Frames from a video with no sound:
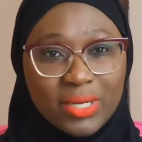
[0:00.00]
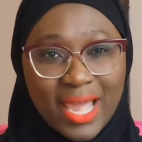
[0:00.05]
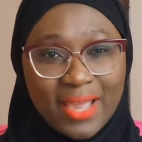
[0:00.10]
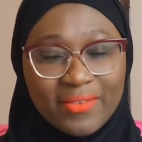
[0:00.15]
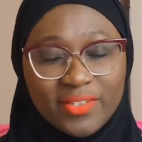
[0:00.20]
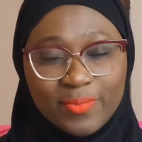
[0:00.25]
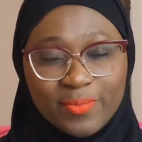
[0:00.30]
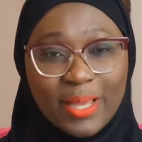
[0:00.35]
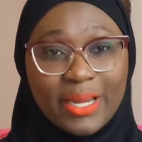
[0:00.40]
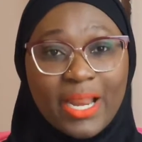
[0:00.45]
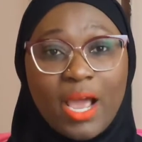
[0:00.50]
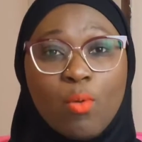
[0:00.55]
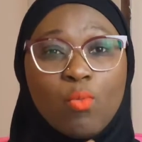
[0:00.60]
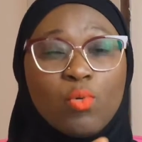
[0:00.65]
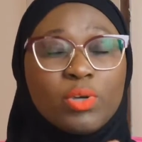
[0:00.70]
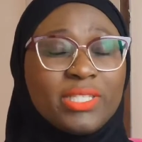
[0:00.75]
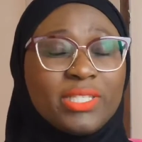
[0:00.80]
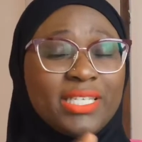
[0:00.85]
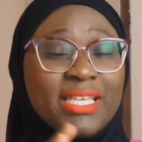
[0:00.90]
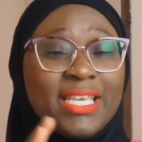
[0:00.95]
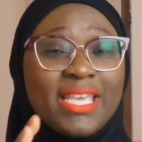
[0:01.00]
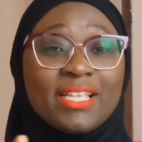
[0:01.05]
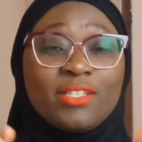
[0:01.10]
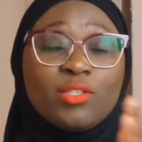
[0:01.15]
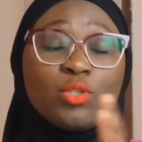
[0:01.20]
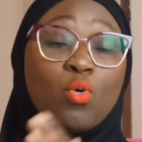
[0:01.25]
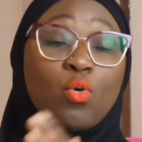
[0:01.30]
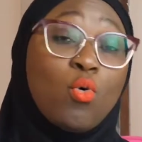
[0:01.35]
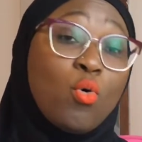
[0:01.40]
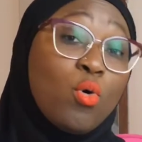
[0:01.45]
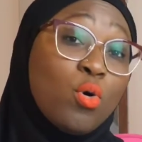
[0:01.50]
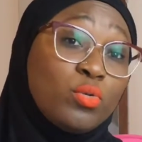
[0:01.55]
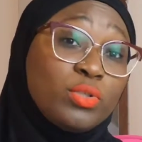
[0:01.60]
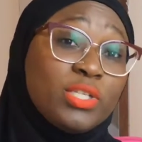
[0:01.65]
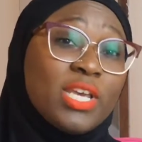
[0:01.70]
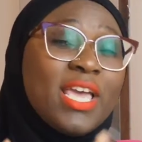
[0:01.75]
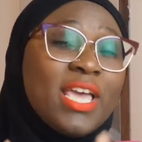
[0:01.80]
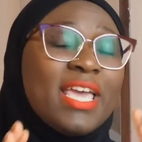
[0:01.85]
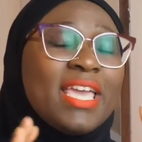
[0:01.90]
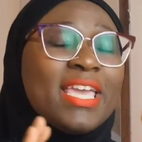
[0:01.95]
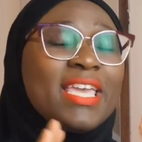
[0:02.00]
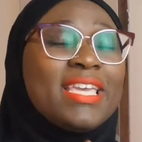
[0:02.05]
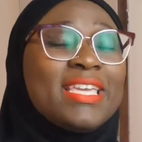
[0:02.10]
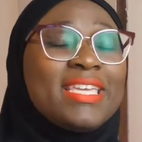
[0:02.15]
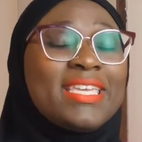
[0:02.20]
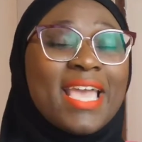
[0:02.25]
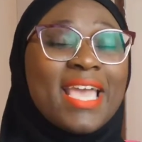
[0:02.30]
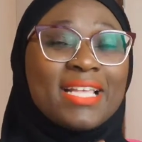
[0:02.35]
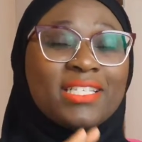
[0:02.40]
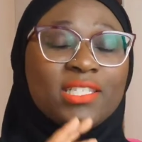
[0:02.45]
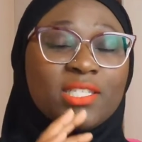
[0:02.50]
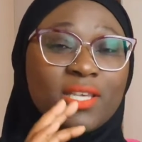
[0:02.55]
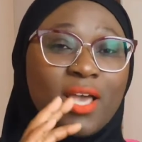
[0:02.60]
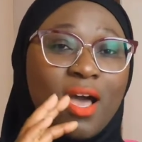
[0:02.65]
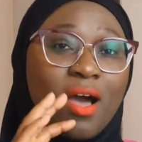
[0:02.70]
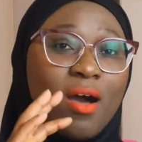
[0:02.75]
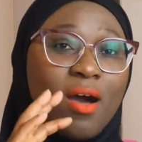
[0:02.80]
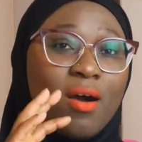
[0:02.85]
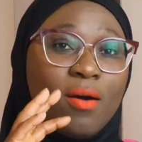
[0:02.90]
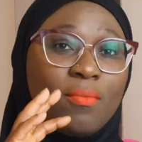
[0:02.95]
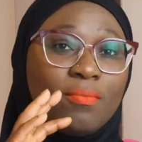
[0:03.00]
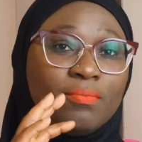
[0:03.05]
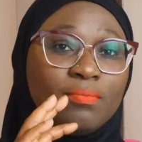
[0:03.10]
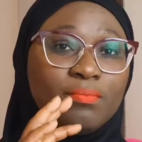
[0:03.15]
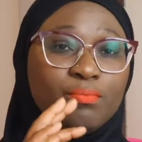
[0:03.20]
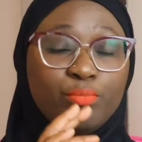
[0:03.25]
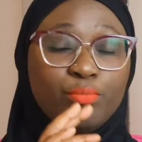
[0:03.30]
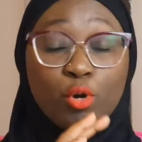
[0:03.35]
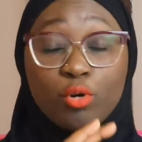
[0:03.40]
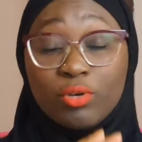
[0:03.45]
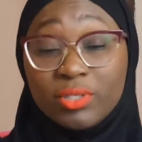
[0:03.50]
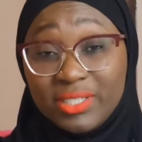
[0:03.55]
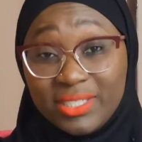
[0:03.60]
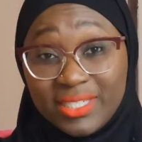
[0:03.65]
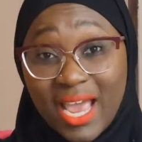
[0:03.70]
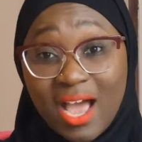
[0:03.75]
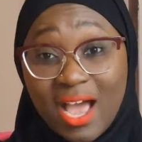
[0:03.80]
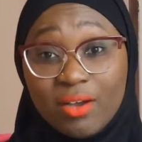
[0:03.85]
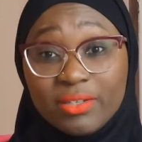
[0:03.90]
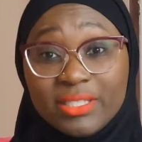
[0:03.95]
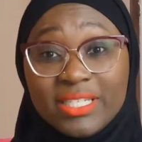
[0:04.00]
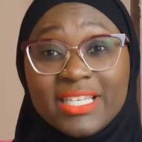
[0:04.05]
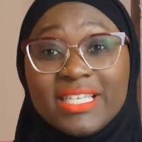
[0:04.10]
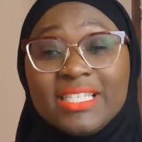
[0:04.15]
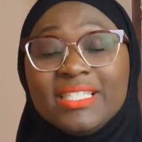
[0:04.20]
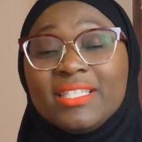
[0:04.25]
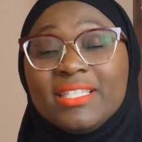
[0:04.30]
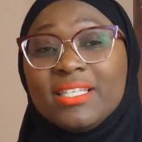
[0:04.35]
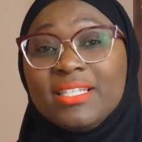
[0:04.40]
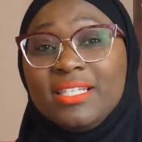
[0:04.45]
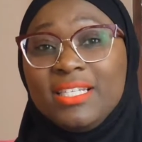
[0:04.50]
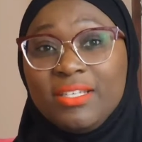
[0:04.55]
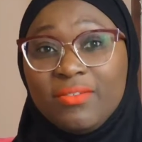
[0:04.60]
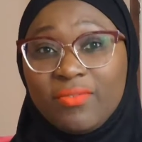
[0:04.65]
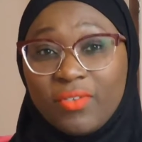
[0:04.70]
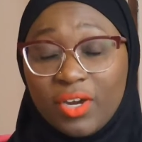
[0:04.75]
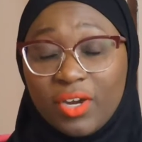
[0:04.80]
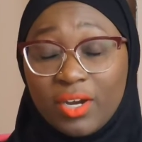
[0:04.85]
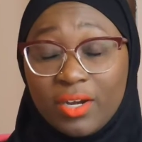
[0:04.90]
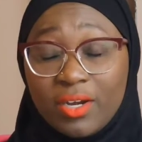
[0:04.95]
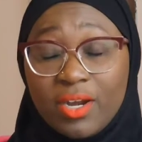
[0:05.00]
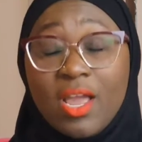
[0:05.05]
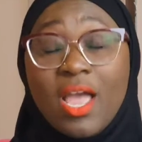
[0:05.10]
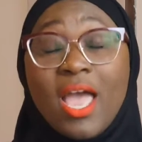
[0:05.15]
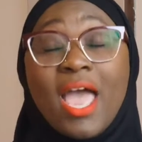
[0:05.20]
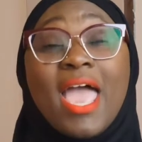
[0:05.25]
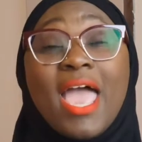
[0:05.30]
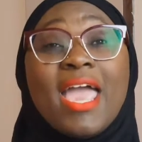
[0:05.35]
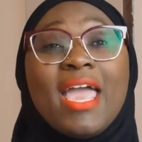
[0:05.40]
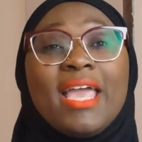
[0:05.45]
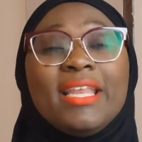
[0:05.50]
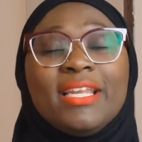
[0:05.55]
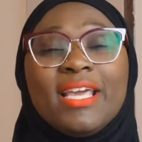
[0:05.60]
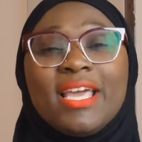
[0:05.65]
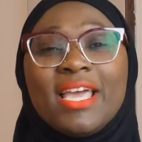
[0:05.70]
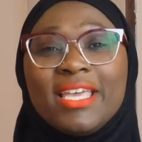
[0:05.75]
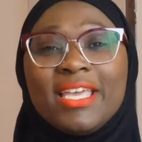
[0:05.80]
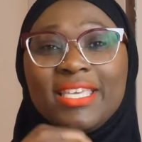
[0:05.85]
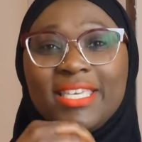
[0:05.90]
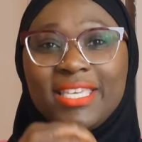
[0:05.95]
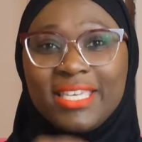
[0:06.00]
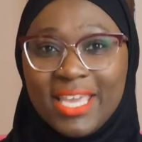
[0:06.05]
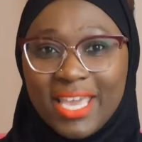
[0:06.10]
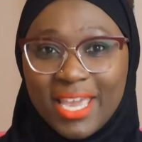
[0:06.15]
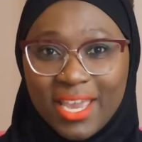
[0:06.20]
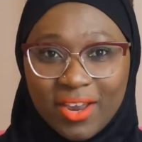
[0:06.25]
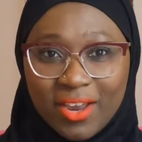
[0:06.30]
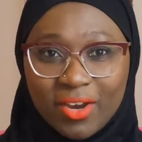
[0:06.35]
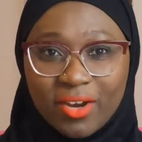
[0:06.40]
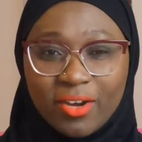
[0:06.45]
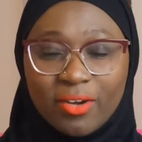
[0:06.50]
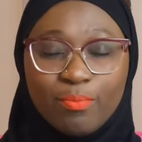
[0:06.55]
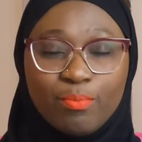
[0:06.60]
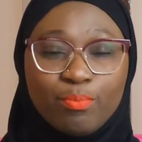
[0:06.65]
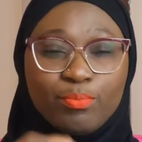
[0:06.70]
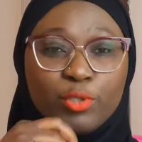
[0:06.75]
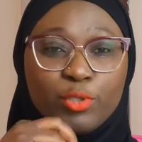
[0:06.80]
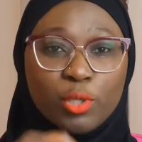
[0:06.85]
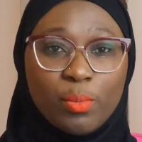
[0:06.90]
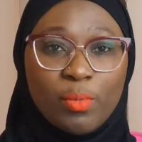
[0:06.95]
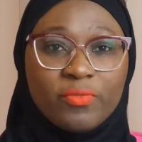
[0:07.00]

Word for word: broken down in the liver and here some of the byproducts of the heme